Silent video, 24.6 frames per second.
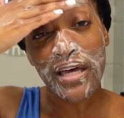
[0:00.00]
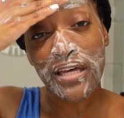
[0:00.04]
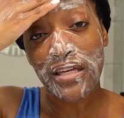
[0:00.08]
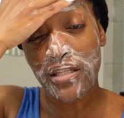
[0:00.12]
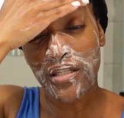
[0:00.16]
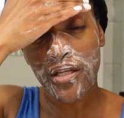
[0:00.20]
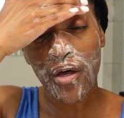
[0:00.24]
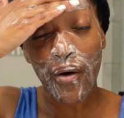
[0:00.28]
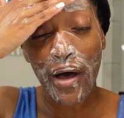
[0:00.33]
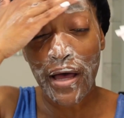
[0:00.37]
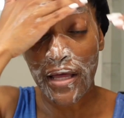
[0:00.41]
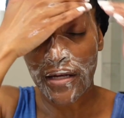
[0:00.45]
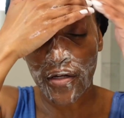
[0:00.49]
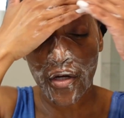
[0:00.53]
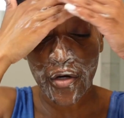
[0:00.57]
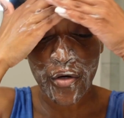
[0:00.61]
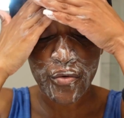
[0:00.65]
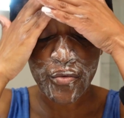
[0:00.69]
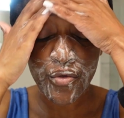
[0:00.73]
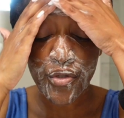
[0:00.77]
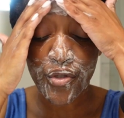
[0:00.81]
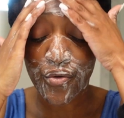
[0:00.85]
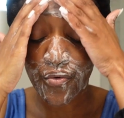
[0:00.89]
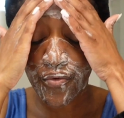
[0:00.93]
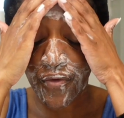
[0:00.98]
So I don't
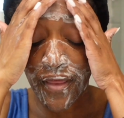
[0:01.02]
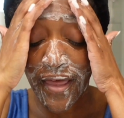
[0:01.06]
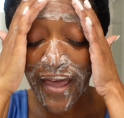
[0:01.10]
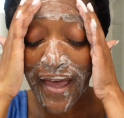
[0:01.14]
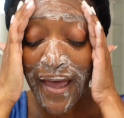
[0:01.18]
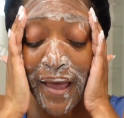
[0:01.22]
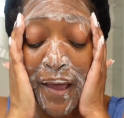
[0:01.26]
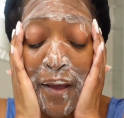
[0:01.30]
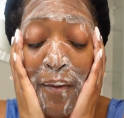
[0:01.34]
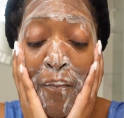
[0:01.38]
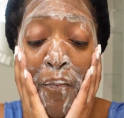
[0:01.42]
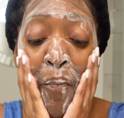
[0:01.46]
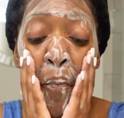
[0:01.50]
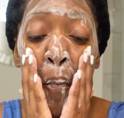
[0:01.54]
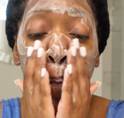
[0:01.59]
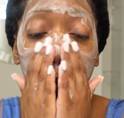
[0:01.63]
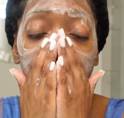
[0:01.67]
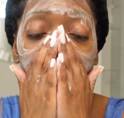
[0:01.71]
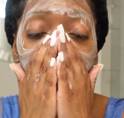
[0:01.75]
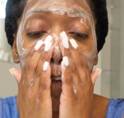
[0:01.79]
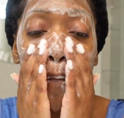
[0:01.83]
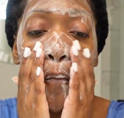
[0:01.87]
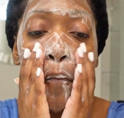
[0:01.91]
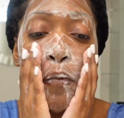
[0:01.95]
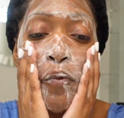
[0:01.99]
do that.
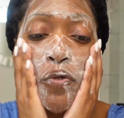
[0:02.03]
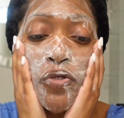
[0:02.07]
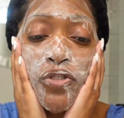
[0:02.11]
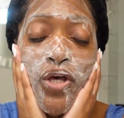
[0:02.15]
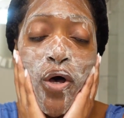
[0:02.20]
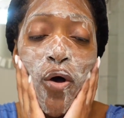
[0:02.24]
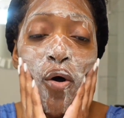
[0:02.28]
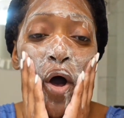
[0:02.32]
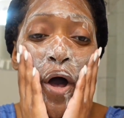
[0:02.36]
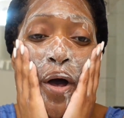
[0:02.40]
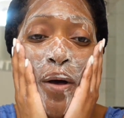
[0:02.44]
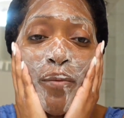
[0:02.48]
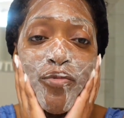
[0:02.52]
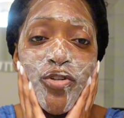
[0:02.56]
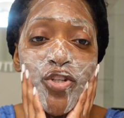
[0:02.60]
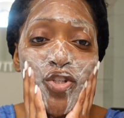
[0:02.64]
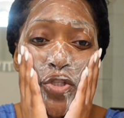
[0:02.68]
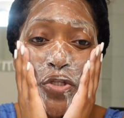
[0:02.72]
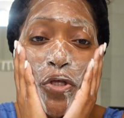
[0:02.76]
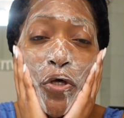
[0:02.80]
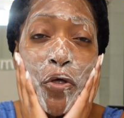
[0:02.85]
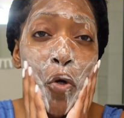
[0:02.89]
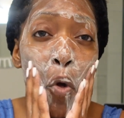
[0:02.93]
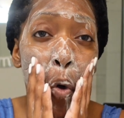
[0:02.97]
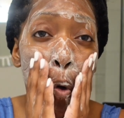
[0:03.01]
So I'm just
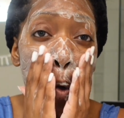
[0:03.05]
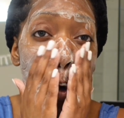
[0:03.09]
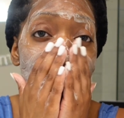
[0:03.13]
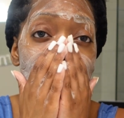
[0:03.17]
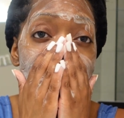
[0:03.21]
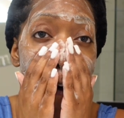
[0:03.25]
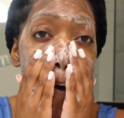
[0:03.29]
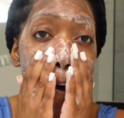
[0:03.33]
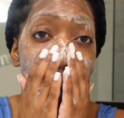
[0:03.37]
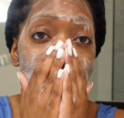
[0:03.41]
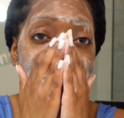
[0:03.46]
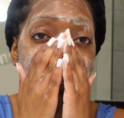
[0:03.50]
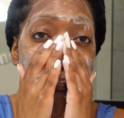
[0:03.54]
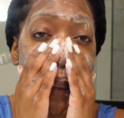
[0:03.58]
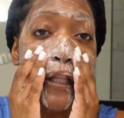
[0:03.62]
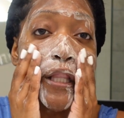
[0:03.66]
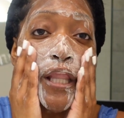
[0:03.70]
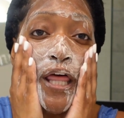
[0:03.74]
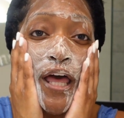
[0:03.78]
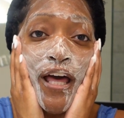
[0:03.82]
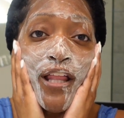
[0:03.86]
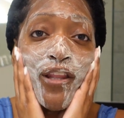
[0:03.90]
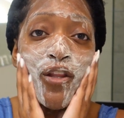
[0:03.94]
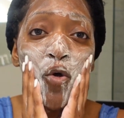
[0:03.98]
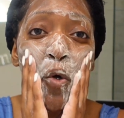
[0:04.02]
gonna
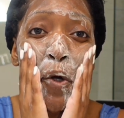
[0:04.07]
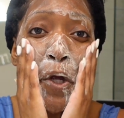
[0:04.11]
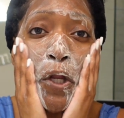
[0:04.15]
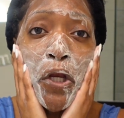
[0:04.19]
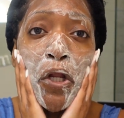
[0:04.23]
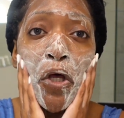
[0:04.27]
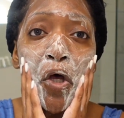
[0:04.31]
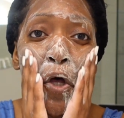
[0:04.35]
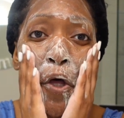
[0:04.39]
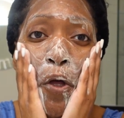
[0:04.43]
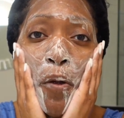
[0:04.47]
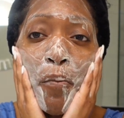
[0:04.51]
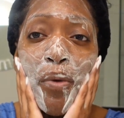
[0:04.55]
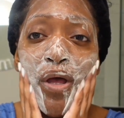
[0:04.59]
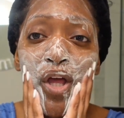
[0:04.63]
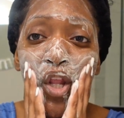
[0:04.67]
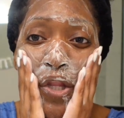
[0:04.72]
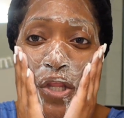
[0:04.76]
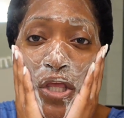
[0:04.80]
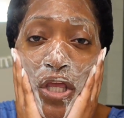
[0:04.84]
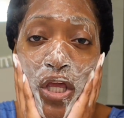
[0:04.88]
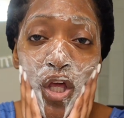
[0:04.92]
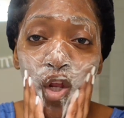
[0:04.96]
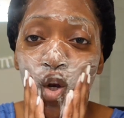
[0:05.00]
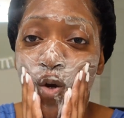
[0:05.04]
lather it up and
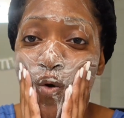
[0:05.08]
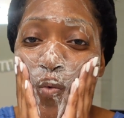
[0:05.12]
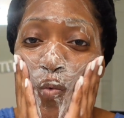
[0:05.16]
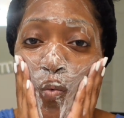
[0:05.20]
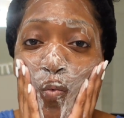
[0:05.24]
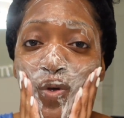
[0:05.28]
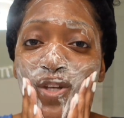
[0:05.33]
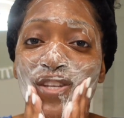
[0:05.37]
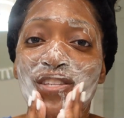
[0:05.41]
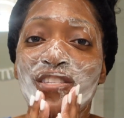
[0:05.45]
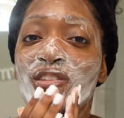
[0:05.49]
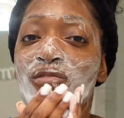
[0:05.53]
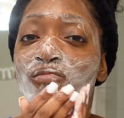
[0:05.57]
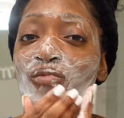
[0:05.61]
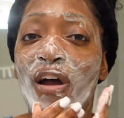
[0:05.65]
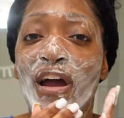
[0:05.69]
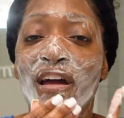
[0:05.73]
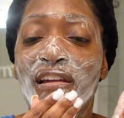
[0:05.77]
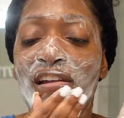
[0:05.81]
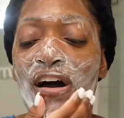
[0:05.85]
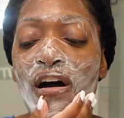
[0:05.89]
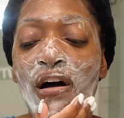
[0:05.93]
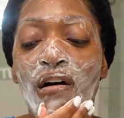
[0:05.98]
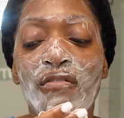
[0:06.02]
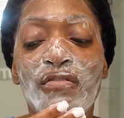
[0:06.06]
then rinse it right
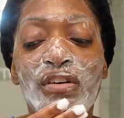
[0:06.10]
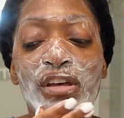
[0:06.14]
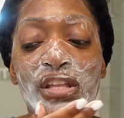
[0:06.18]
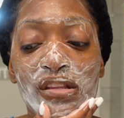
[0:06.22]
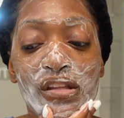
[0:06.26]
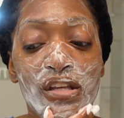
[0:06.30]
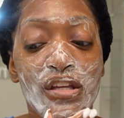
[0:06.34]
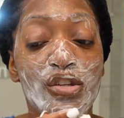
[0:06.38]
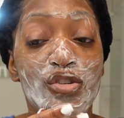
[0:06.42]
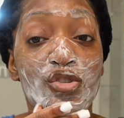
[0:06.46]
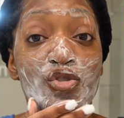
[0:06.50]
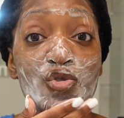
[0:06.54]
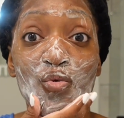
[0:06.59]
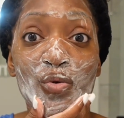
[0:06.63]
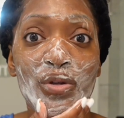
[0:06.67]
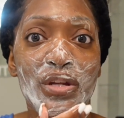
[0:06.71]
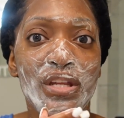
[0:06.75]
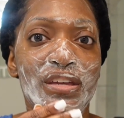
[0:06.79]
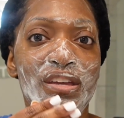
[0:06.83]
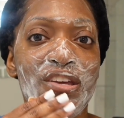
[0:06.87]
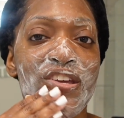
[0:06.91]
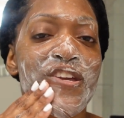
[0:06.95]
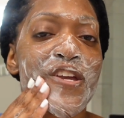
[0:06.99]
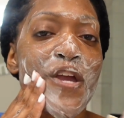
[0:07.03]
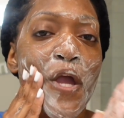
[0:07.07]
off and then do it
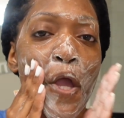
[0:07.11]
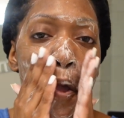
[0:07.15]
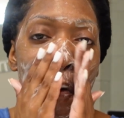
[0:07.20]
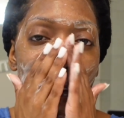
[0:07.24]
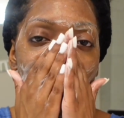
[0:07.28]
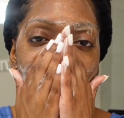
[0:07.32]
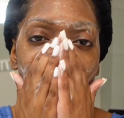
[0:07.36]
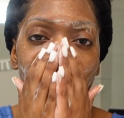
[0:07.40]
again.